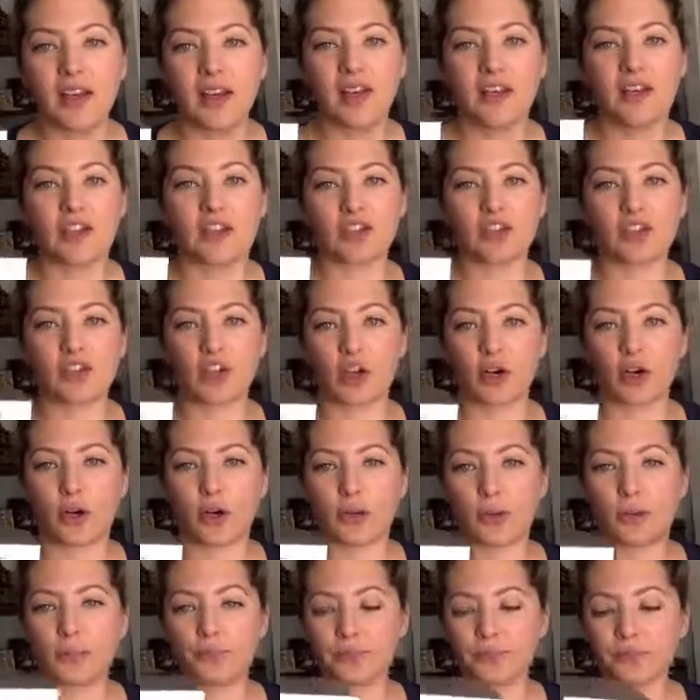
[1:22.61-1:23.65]

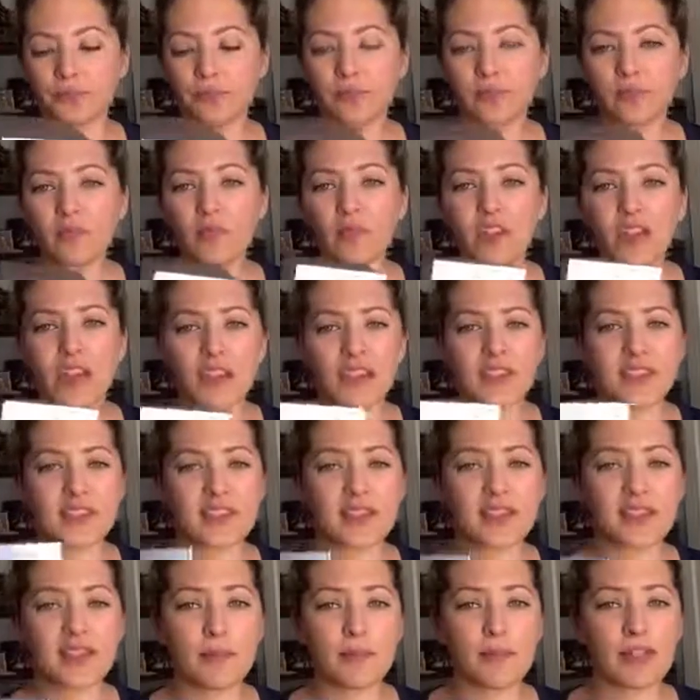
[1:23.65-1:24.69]
So this is
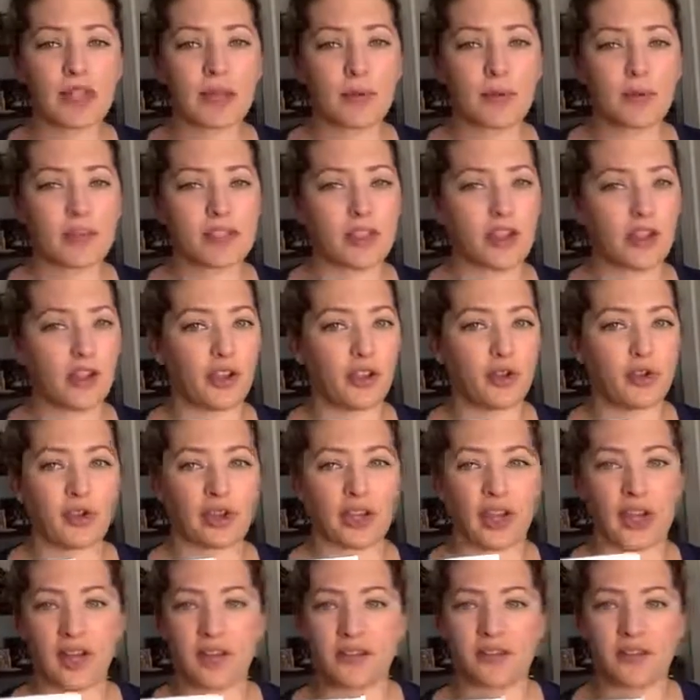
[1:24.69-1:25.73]
something I would tell you to
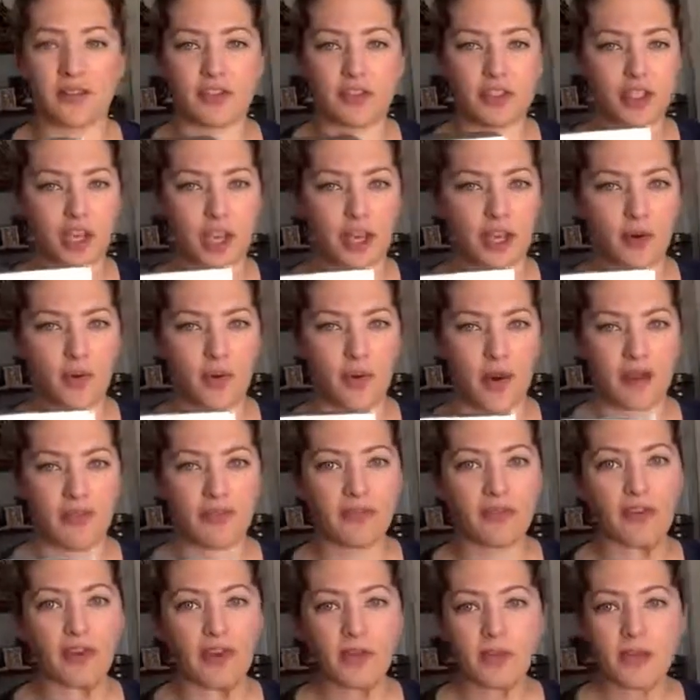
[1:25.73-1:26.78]
kind of shy away
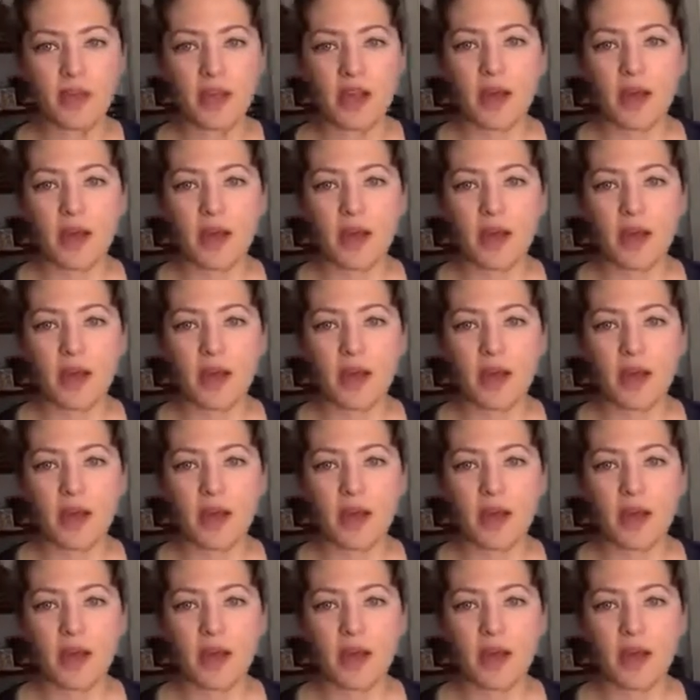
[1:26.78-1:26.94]
from.